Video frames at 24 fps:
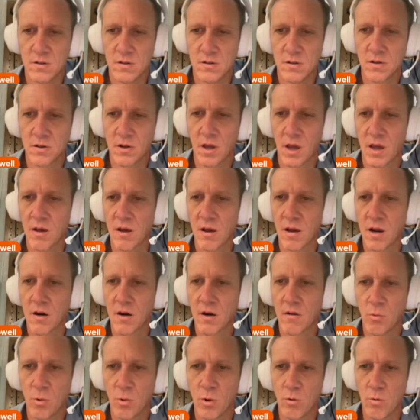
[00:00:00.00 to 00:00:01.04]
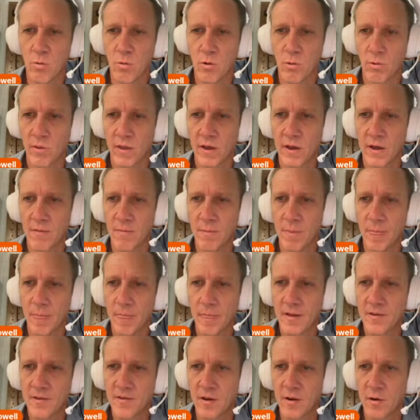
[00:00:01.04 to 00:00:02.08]
Okay, I don't even want to work with that.
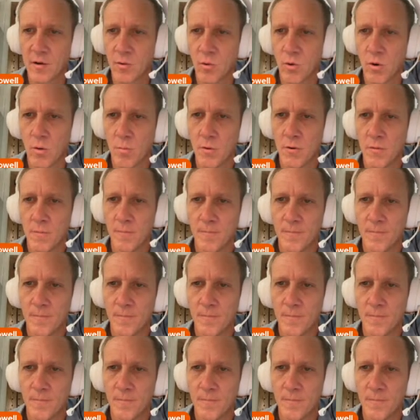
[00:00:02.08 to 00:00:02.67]
That sounded horrible.